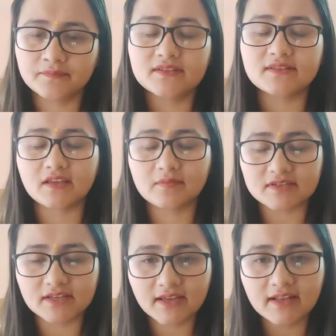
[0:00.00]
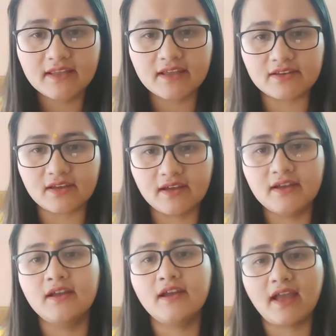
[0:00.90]
Sikkim is a hilly area.
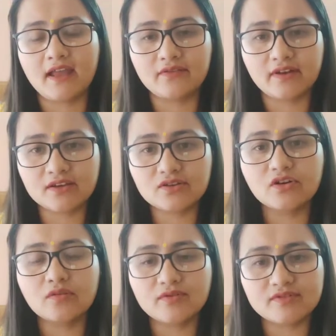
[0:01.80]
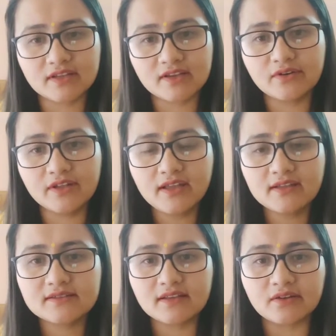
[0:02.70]
And when I talk about Siliguri
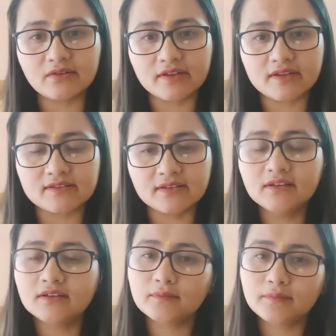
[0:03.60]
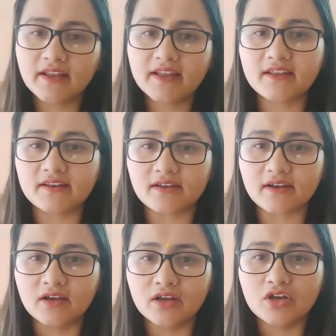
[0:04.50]
is a plain
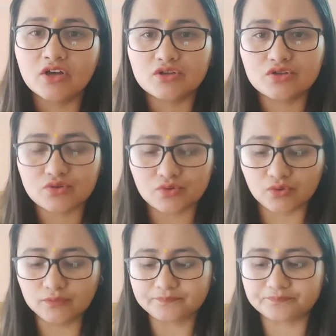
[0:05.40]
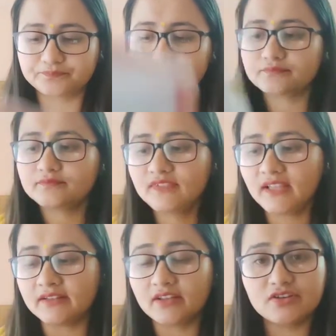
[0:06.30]
area. So
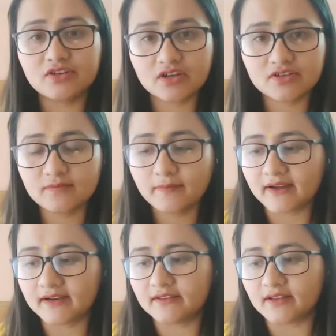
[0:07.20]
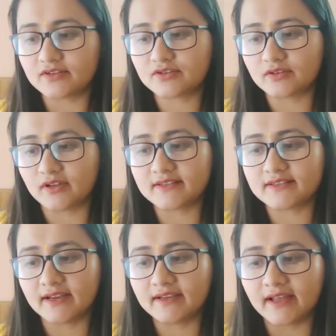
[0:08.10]
in the introduction part, it
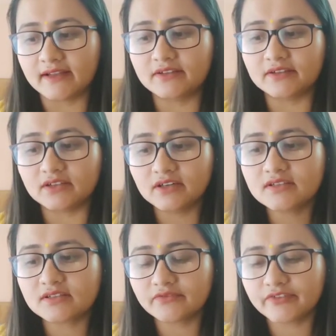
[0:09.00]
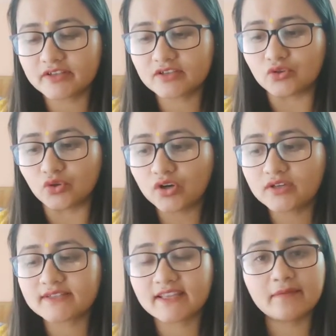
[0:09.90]
said that the earth's surface is not
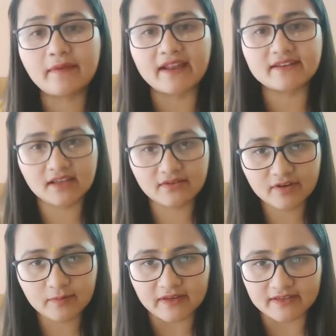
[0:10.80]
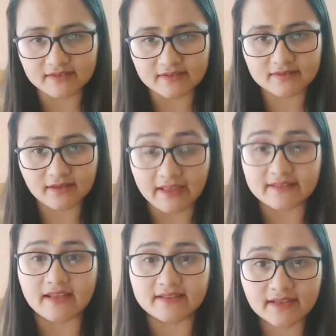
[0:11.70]
same at every places. As
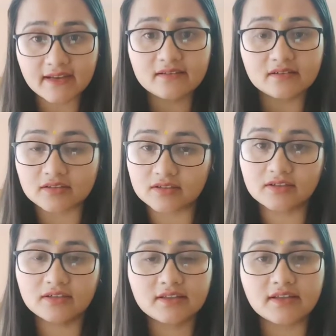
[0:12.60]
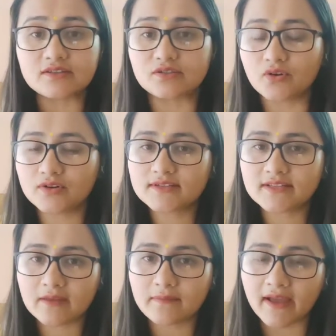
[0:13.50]
I said, the earth is not
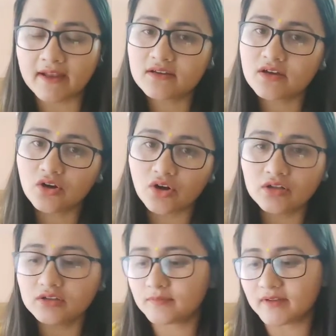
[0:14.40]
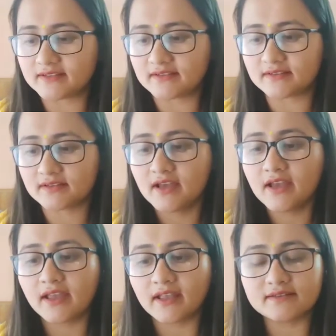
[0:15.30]
same at all the places.
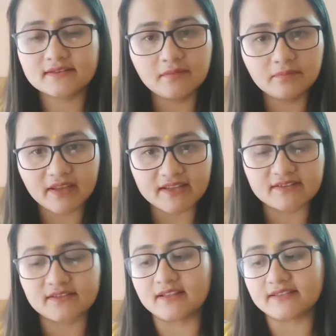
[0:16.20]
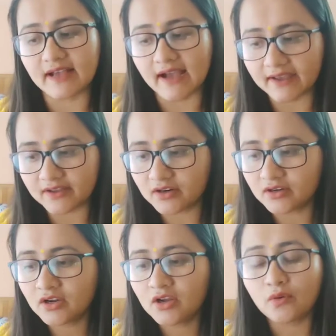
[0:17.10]
In some places it's
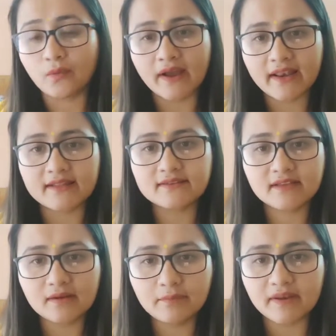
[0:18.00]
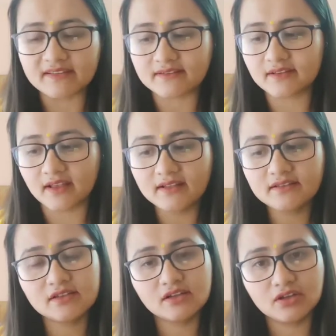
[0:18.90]
higher, while at some places
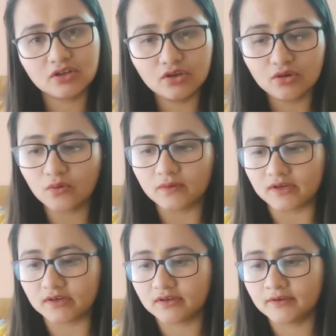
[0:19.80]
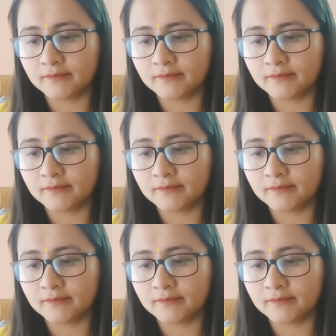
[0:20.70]
it's lower.